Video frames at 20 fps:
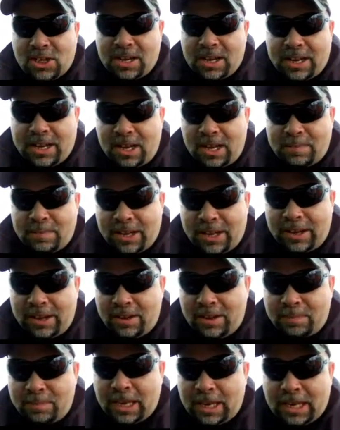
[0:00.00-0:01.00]
truck into
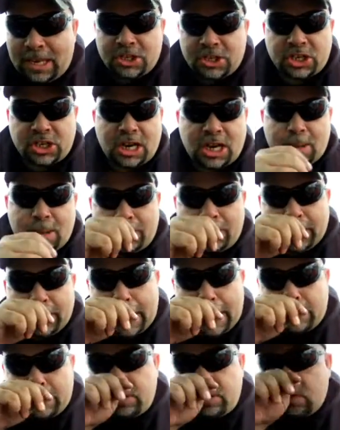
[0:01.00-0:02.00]
my main shop. The
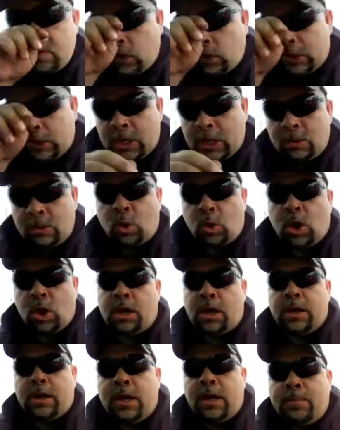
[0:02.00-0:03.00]
guys do really good
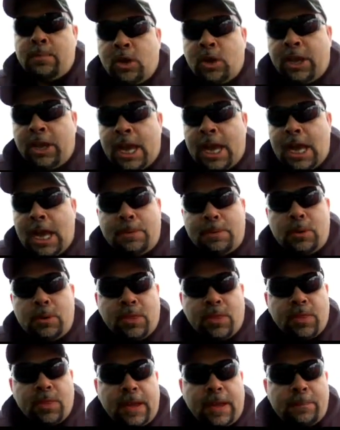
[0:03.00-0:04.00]
work. I'm really happy
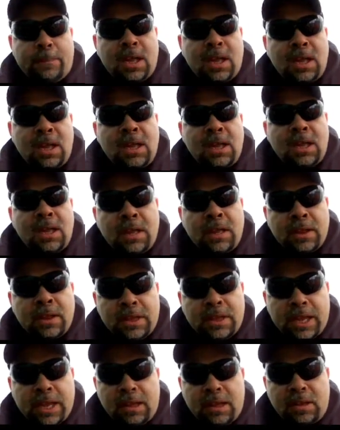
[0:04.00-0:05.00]
with them
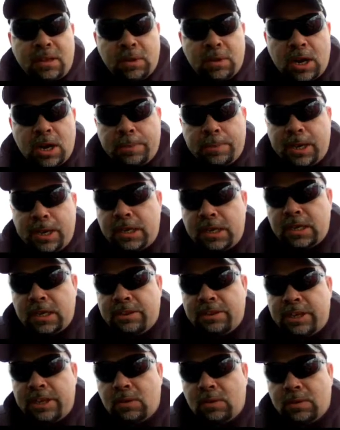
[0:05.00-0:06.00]
to get the rear
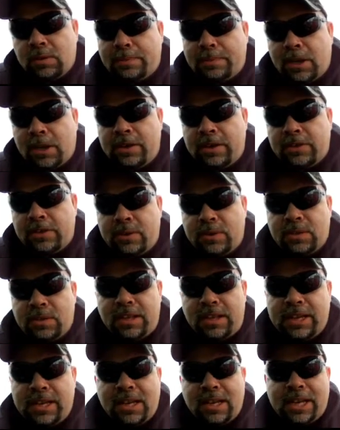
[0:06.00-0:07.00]
pinion seal replaced. It
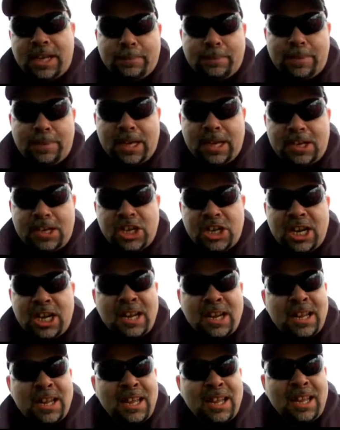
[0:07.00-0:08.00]
was leaking like a bitch.
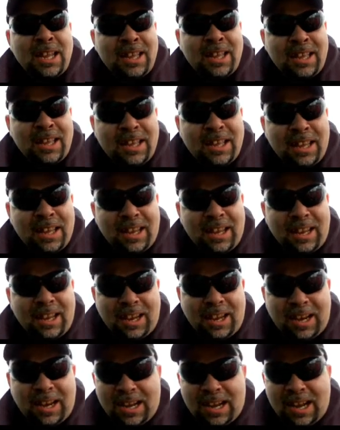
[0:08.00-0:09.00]

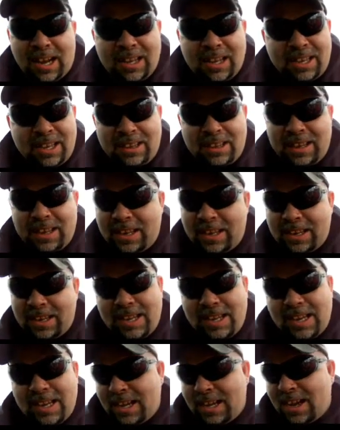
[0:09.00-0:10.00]
And
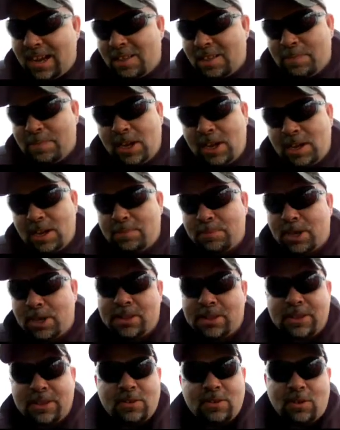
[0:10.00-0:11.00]
they did it. Cost me
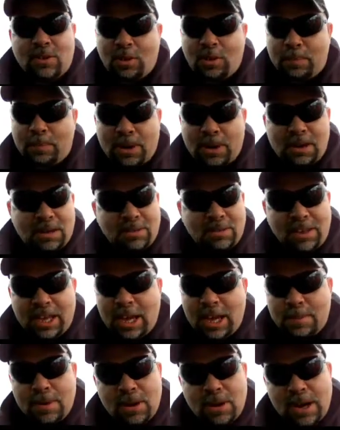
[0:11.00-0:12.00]
$100 in total, parts,
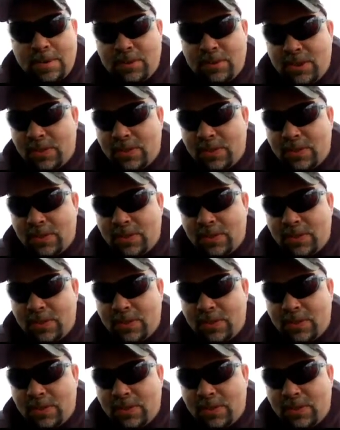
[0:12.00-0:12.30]
labor,